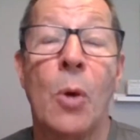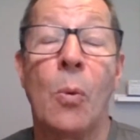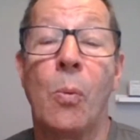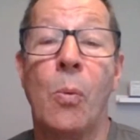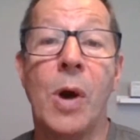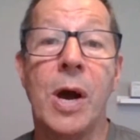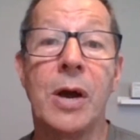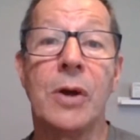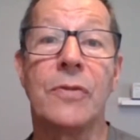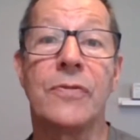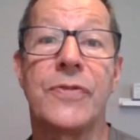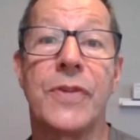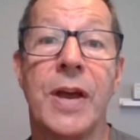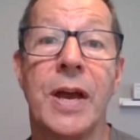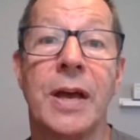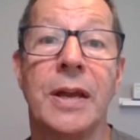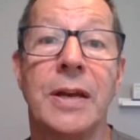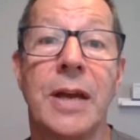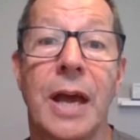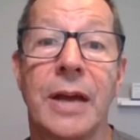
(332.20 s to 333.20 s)
Where
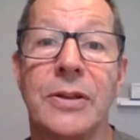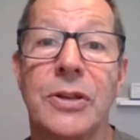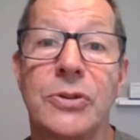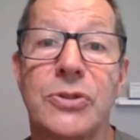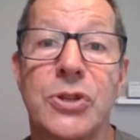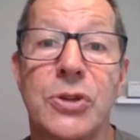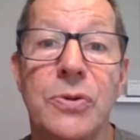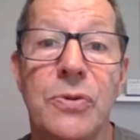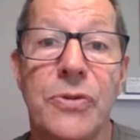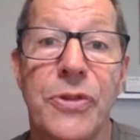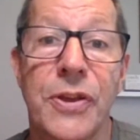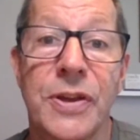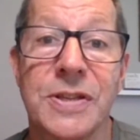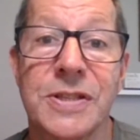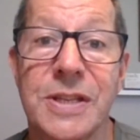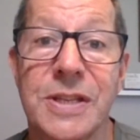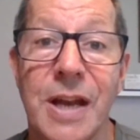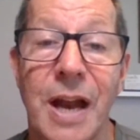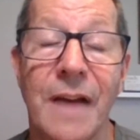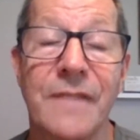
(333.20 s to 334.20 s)
then, and the two
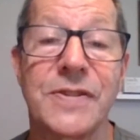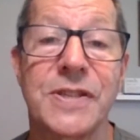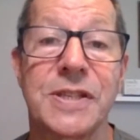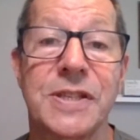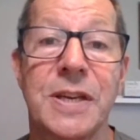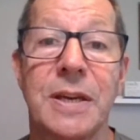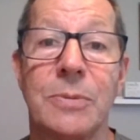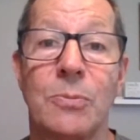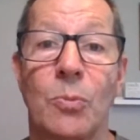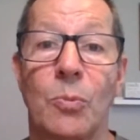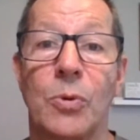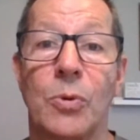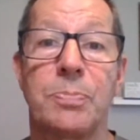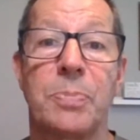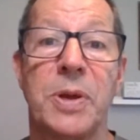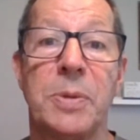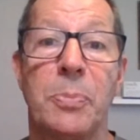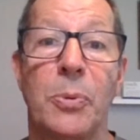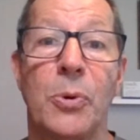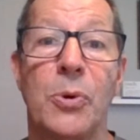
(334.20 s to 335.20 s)
things that I've seen with
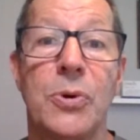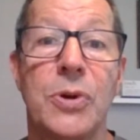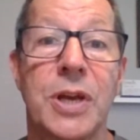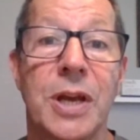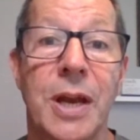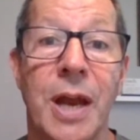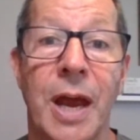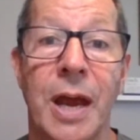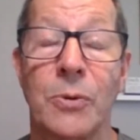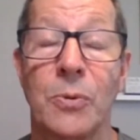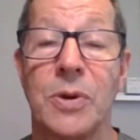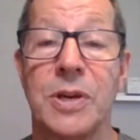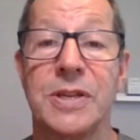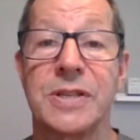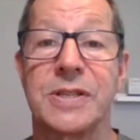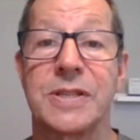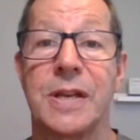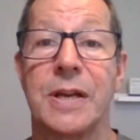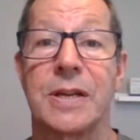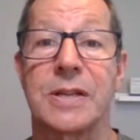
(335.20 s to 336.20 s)
people who get angry
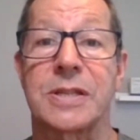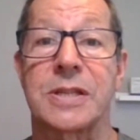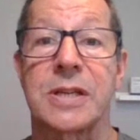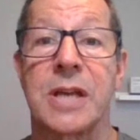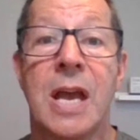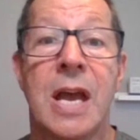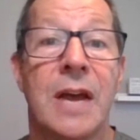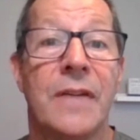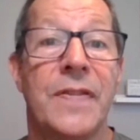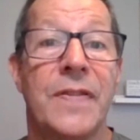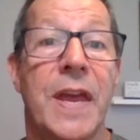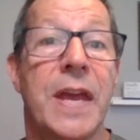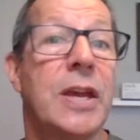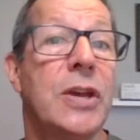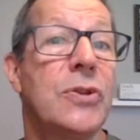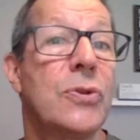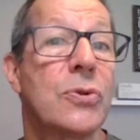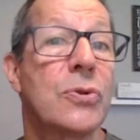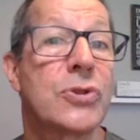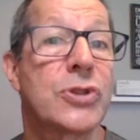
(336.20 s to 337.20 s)
is this: they
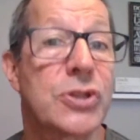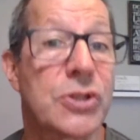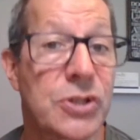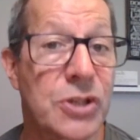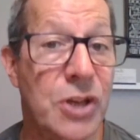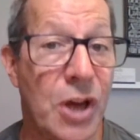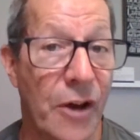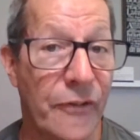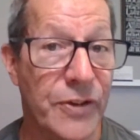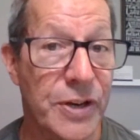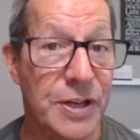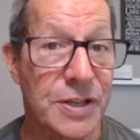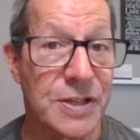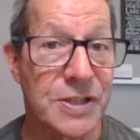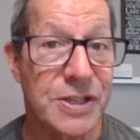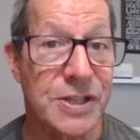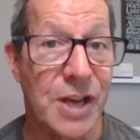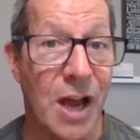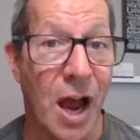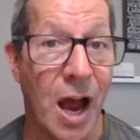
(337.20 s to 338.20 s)
either stuff it
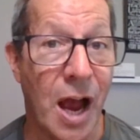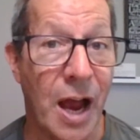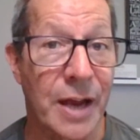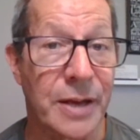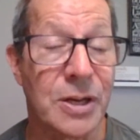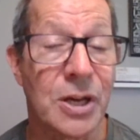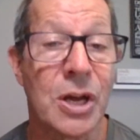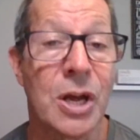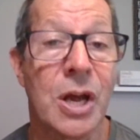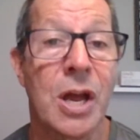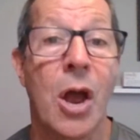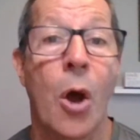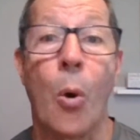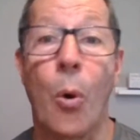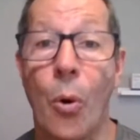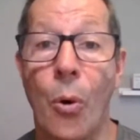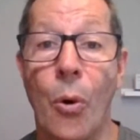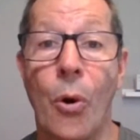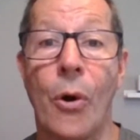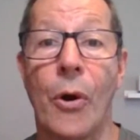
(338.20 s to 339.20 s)
inside
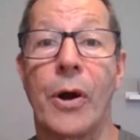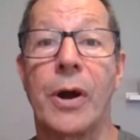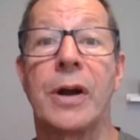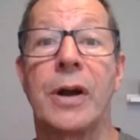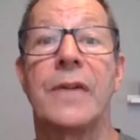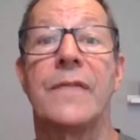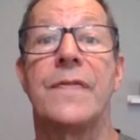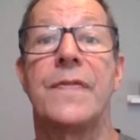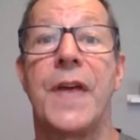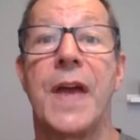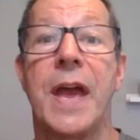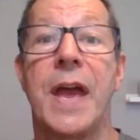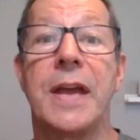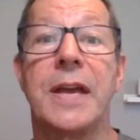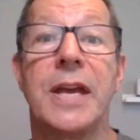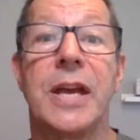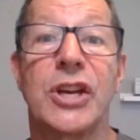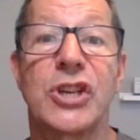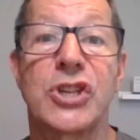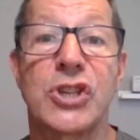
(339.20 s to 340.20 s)
or they
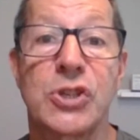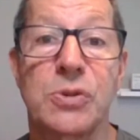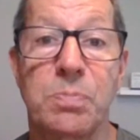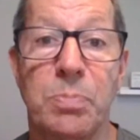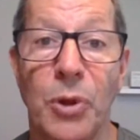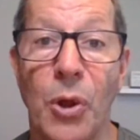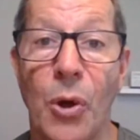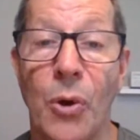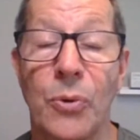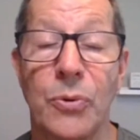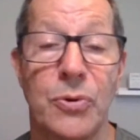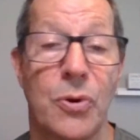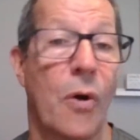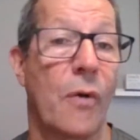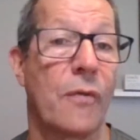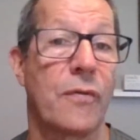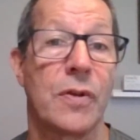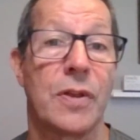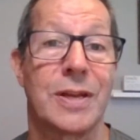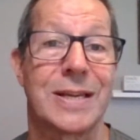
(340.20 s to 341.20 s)
explode
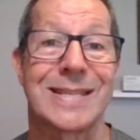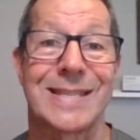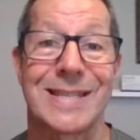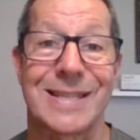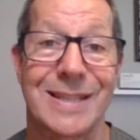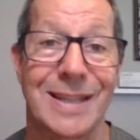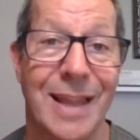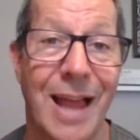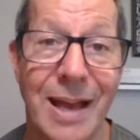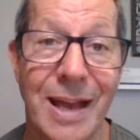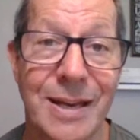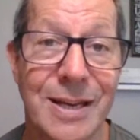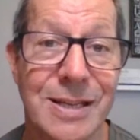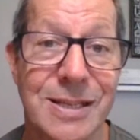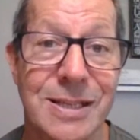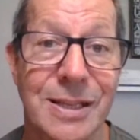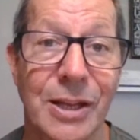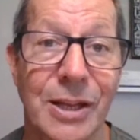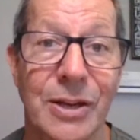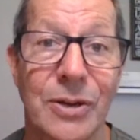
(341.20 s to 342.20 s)
over the
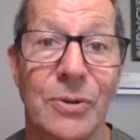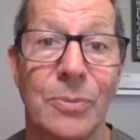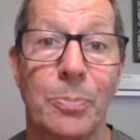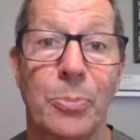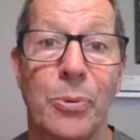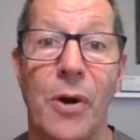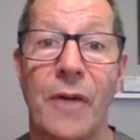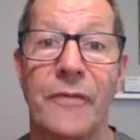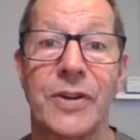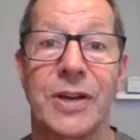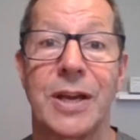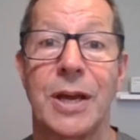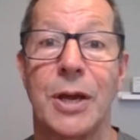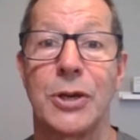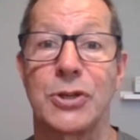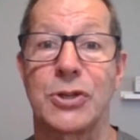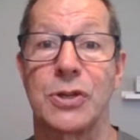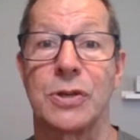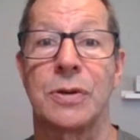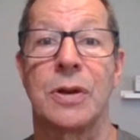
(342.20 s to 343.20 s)
slightest little
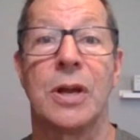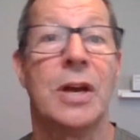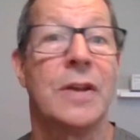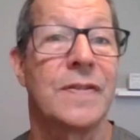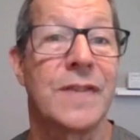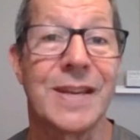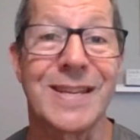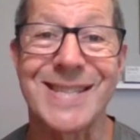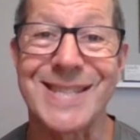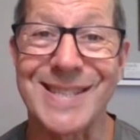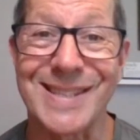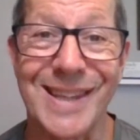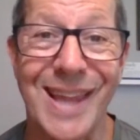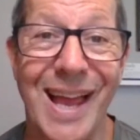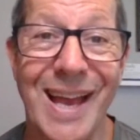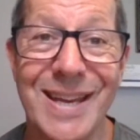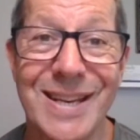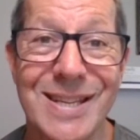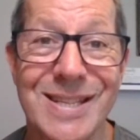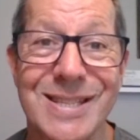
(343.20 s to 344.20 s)
provocation, the
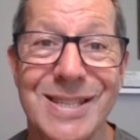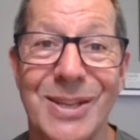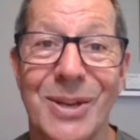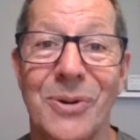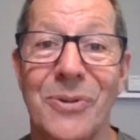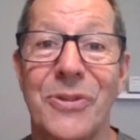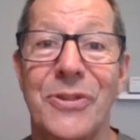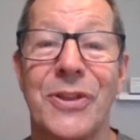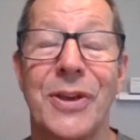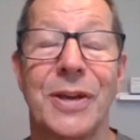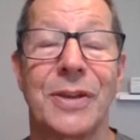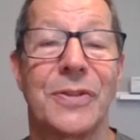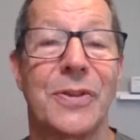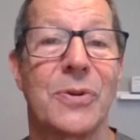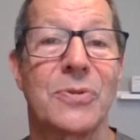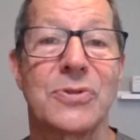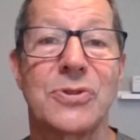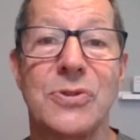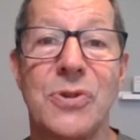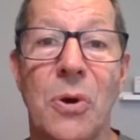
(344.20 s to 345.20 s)
slightest little thing.
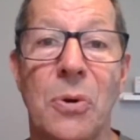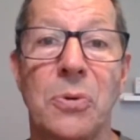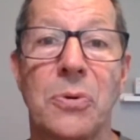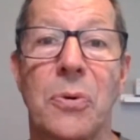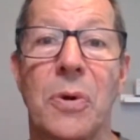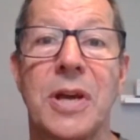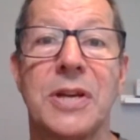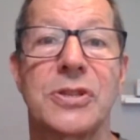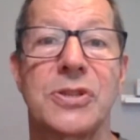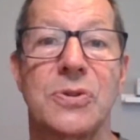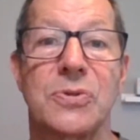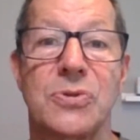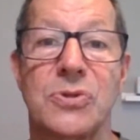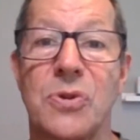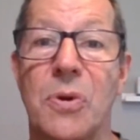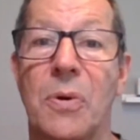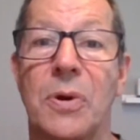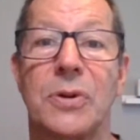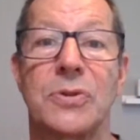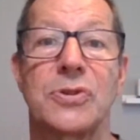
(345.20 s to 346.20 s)
There's no grace, there's
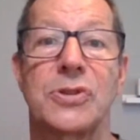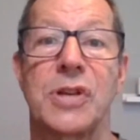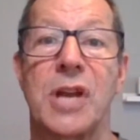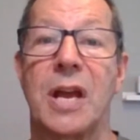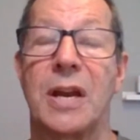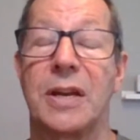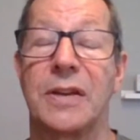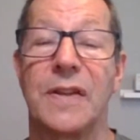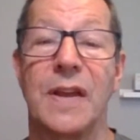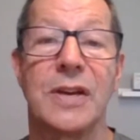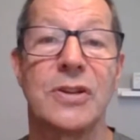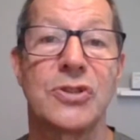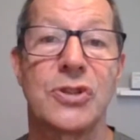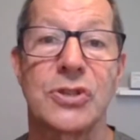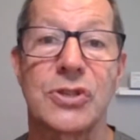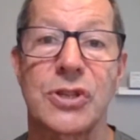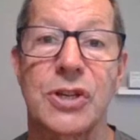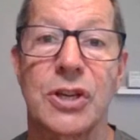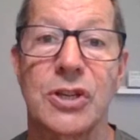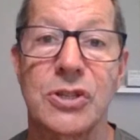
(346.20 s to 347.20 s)
no understanding. They
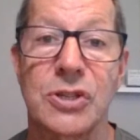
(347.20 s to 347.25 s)
just